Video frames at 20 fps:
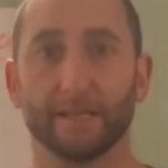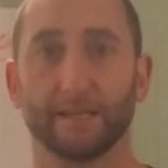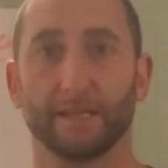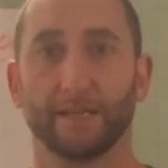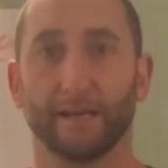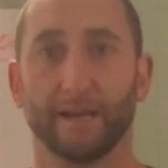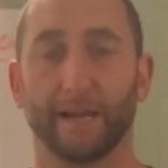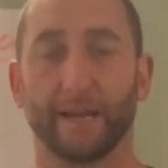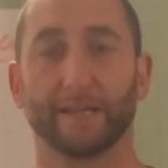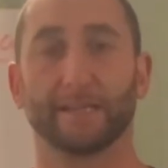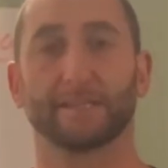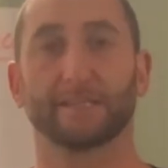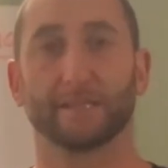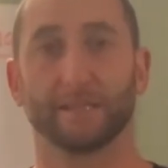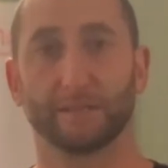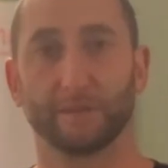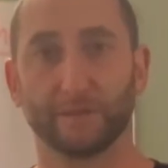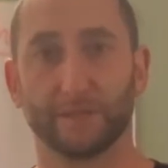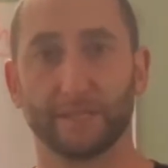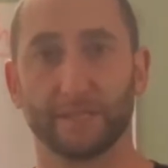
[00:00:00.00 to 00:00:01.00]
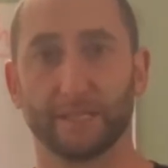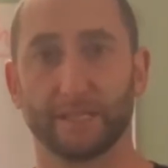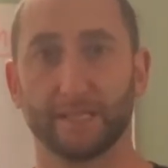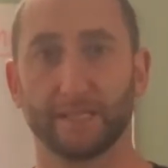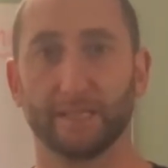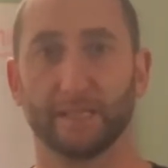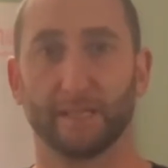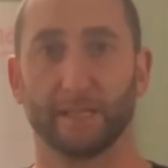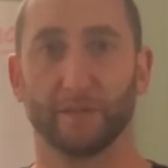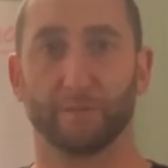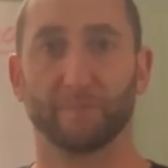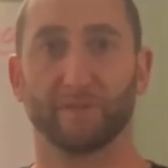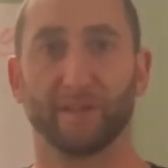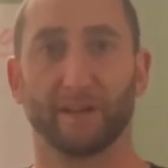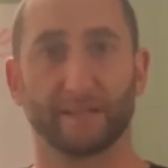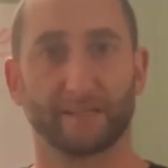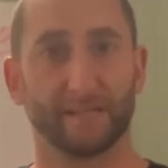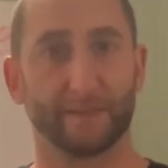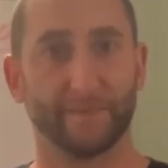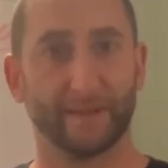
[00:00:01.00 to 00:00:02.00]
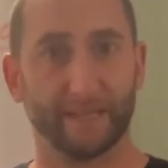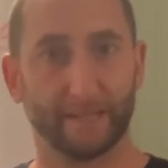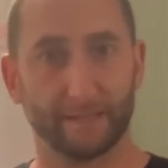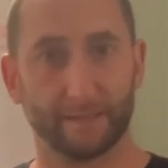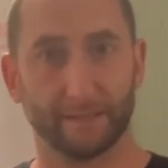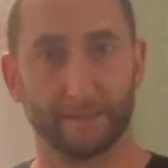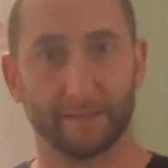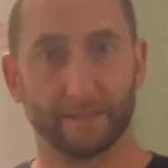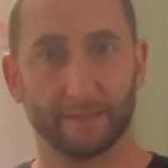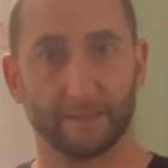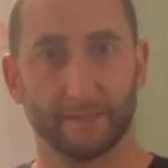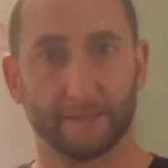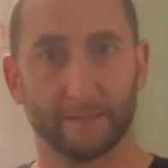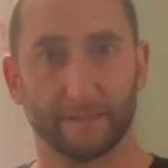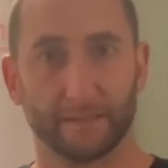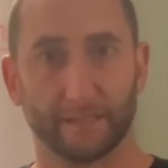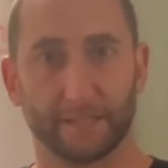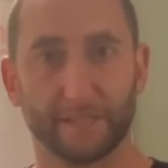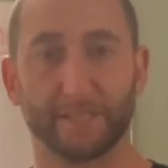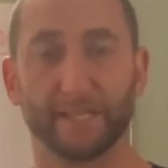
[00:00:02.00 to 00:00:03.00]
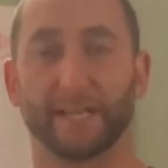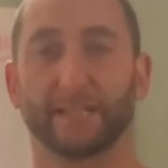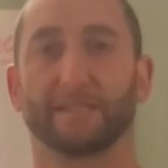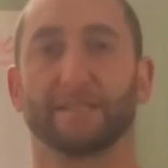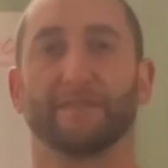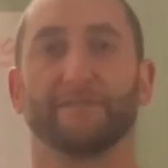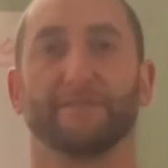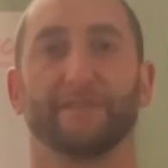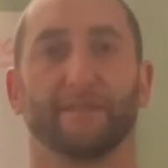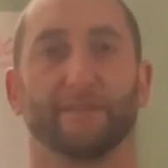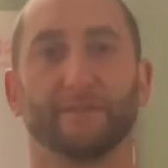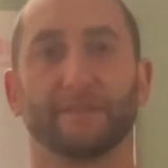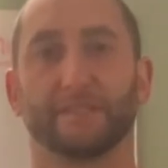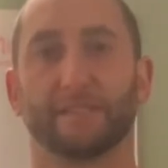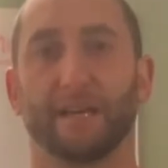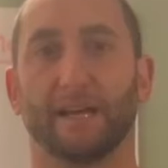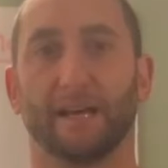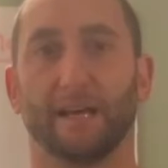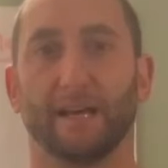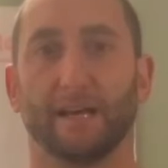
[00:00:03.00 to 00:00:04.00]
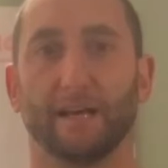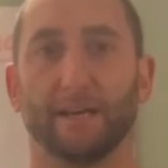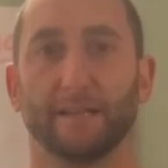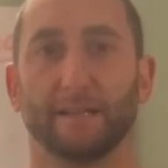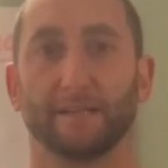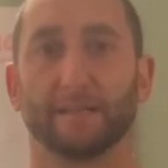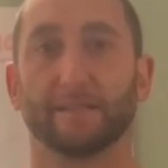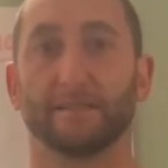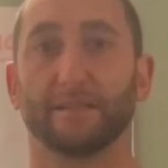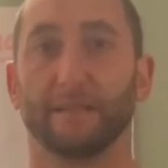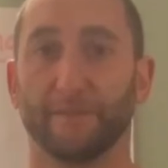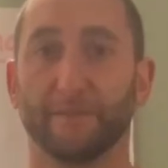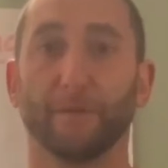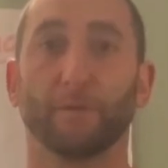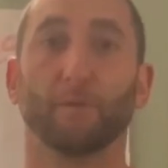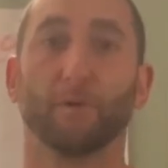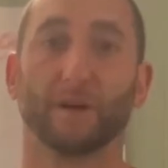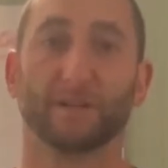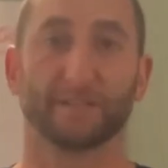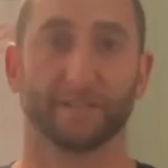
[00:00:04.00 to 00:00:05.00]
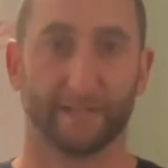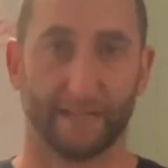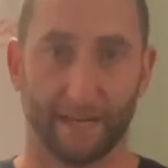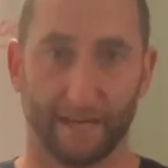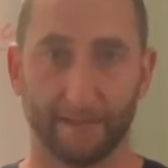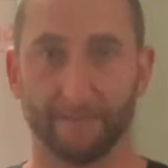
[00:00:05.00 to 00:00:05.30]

and a solution, and you plugged them in and checked if it worked or not.